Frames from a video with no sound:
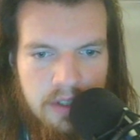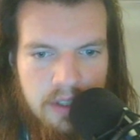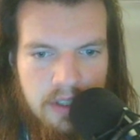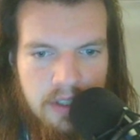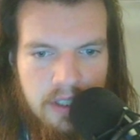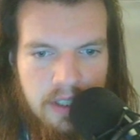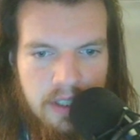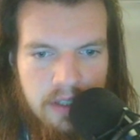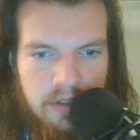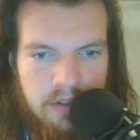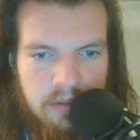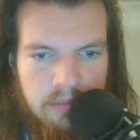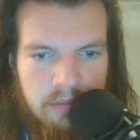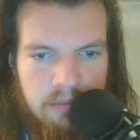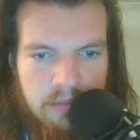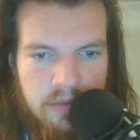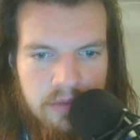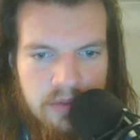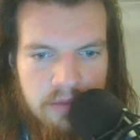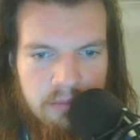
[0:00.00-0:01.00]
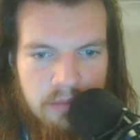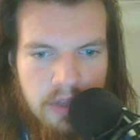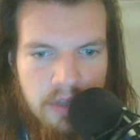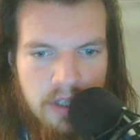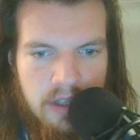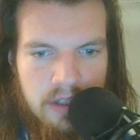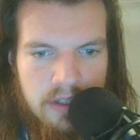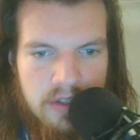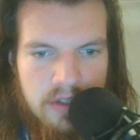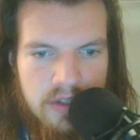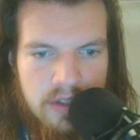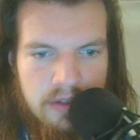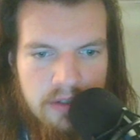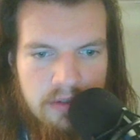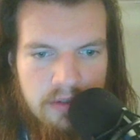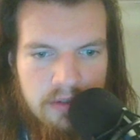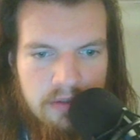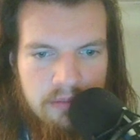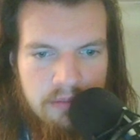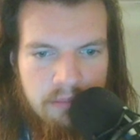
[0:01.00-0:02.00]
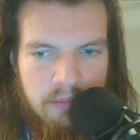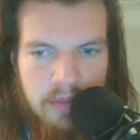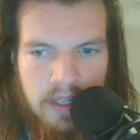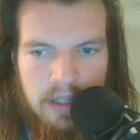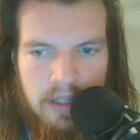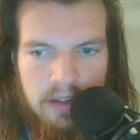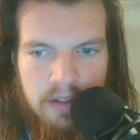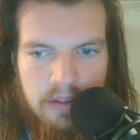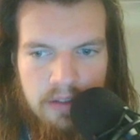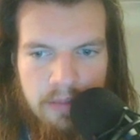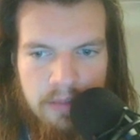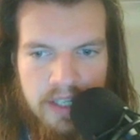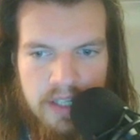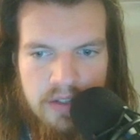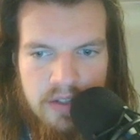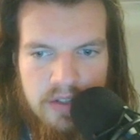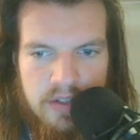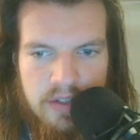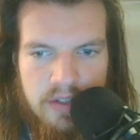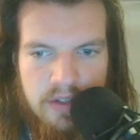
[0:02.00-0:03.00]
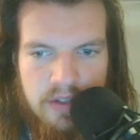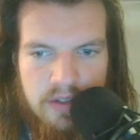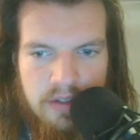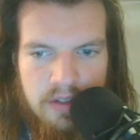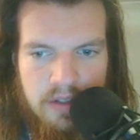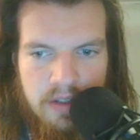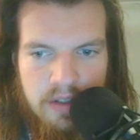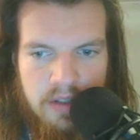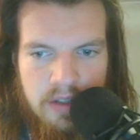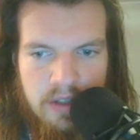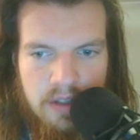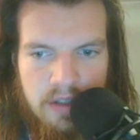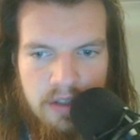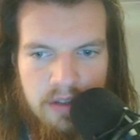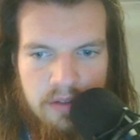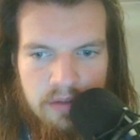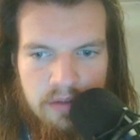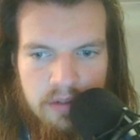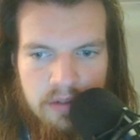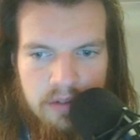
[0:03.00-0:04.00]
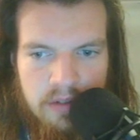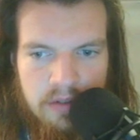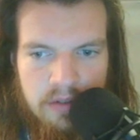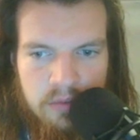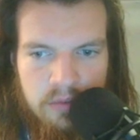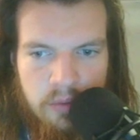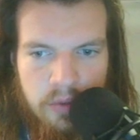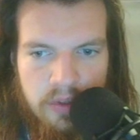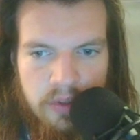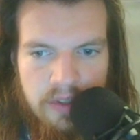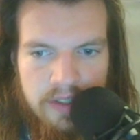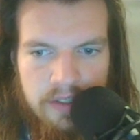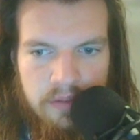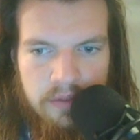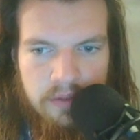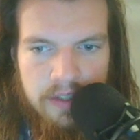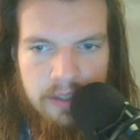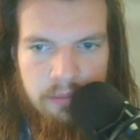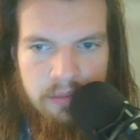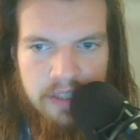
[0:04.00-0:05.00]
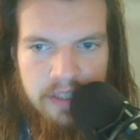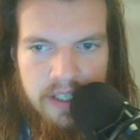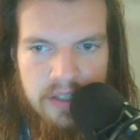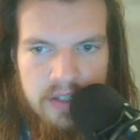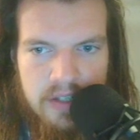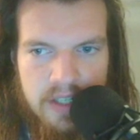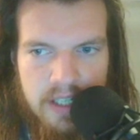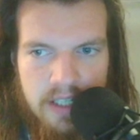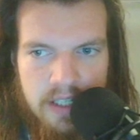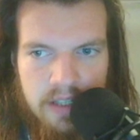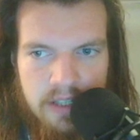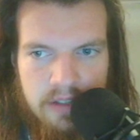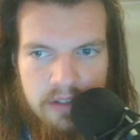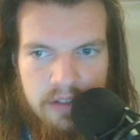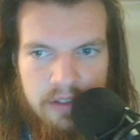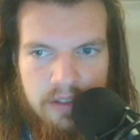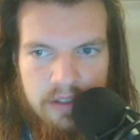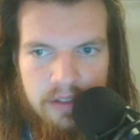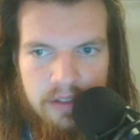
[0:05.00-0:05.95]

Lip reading: Here, some blocks and melted mess. Ruined red bricks here.